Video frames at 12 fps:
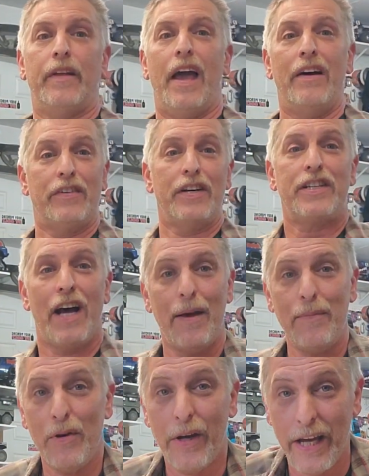every time
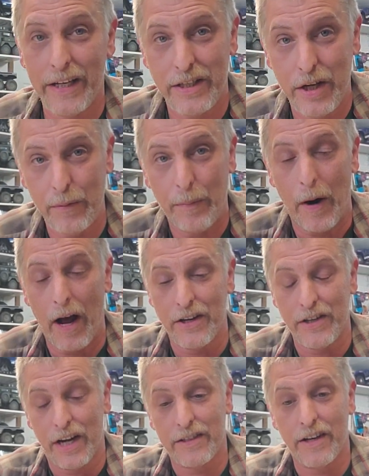you get 2
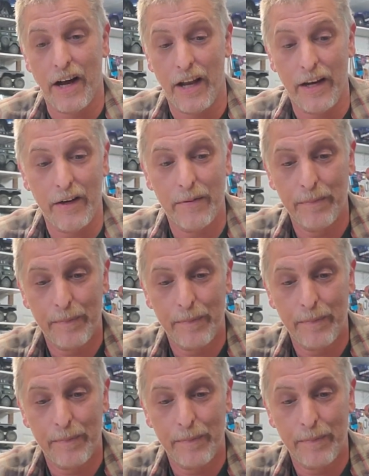projects done